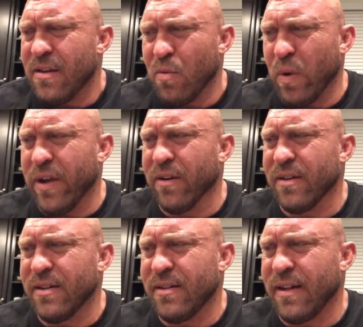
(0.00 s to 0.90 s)

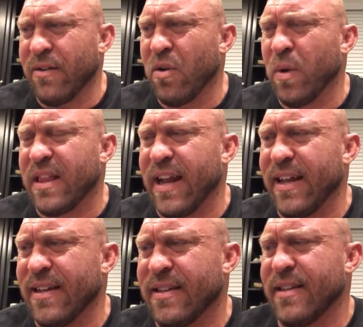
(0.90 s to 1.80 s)
Weird. I don't know what that
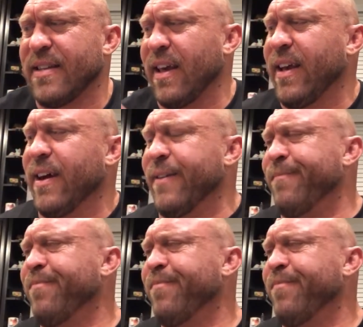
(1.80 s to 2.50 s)
is. It's like a